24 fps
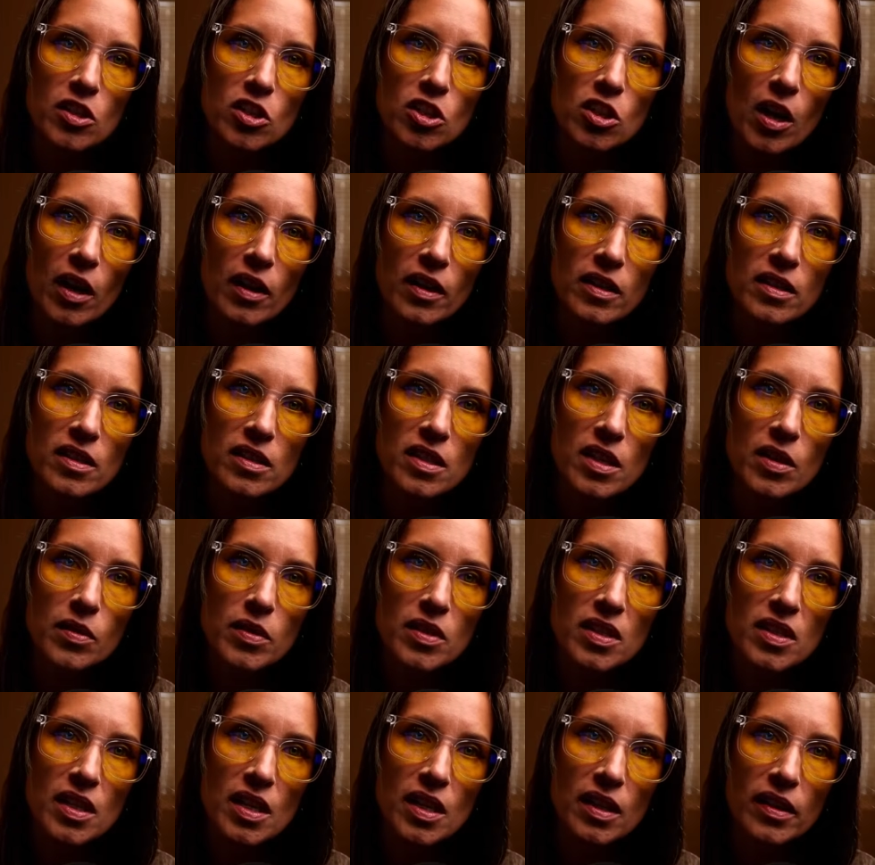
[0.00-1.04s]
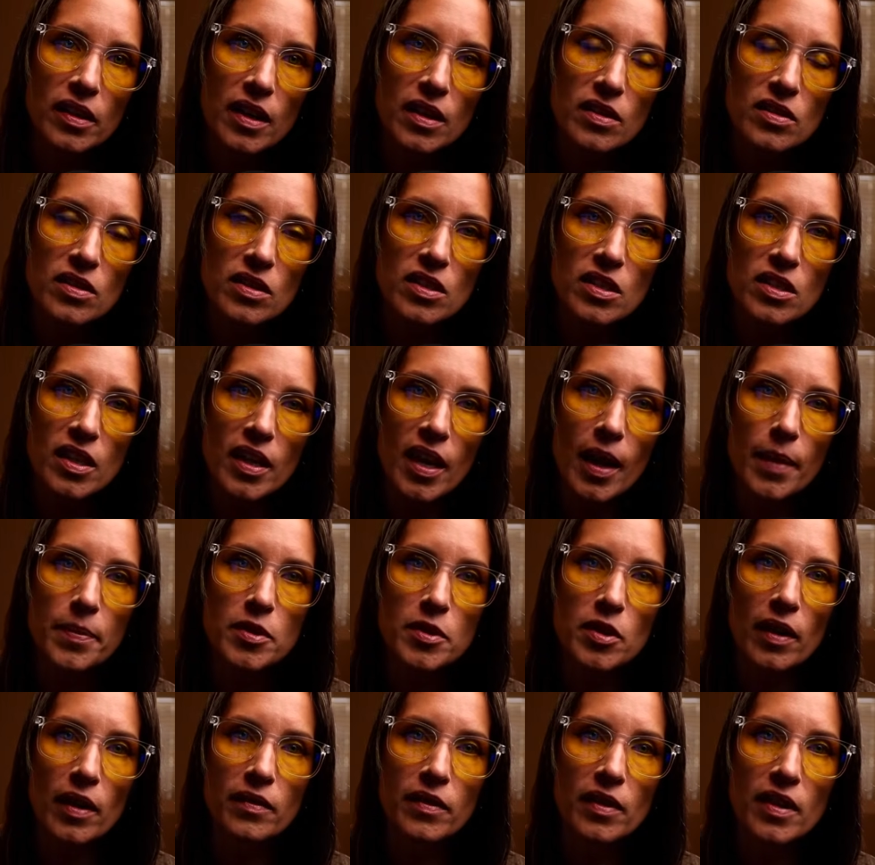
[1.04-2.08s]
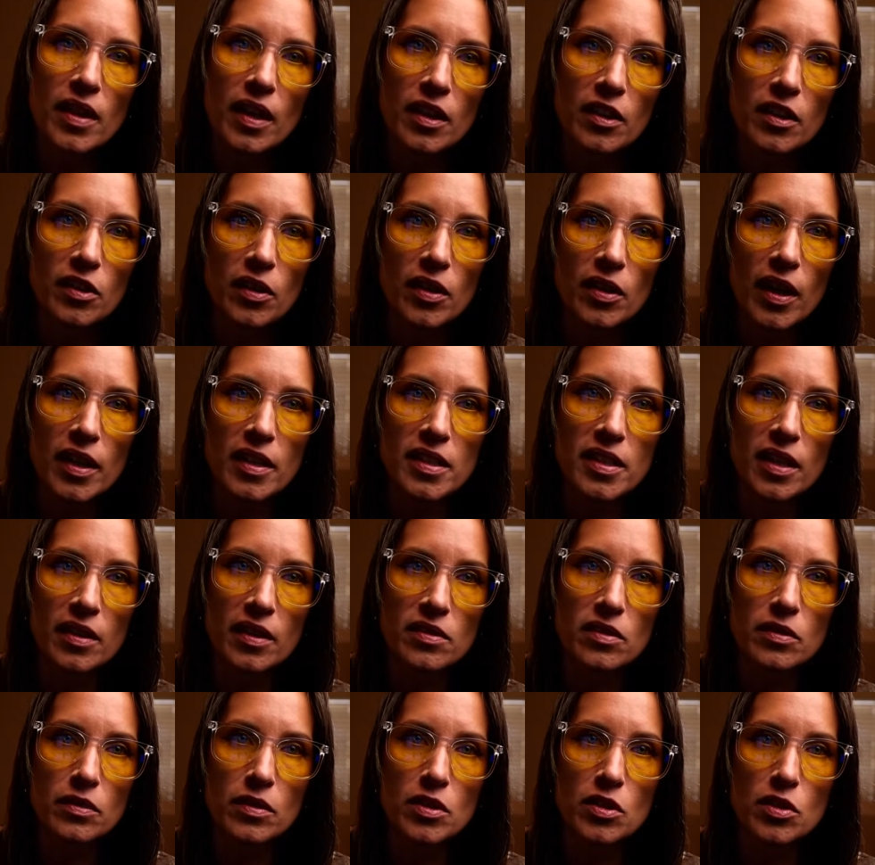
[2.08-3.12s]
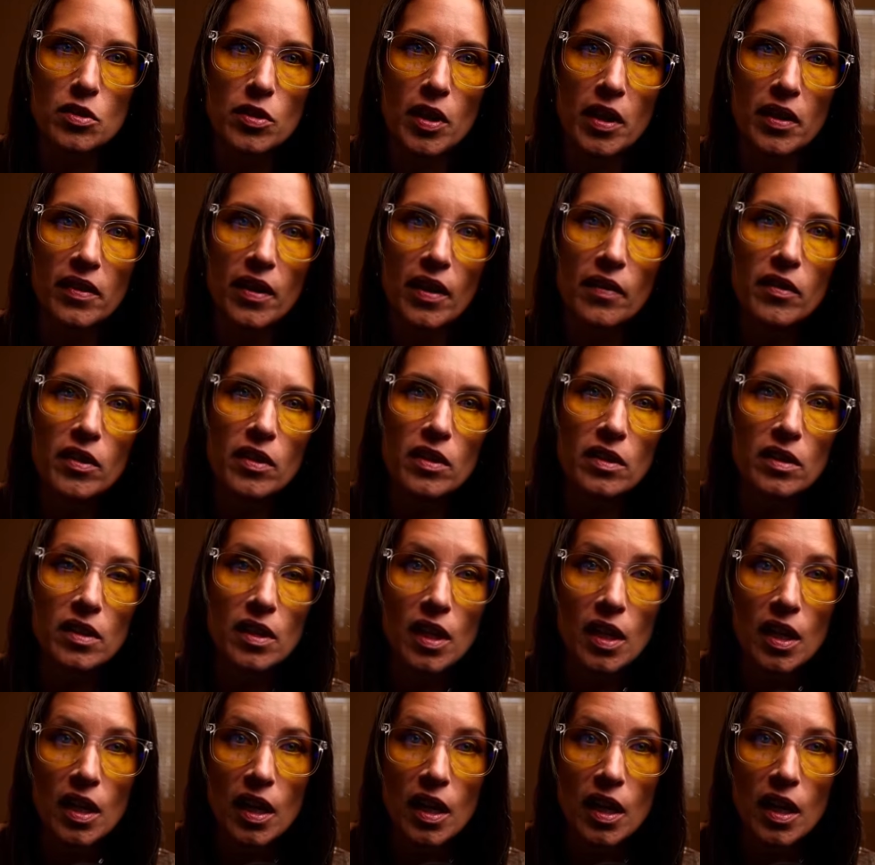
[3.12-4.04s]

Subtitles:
Shotgun sequencing allows us to capture everything in your gut down to a strain level.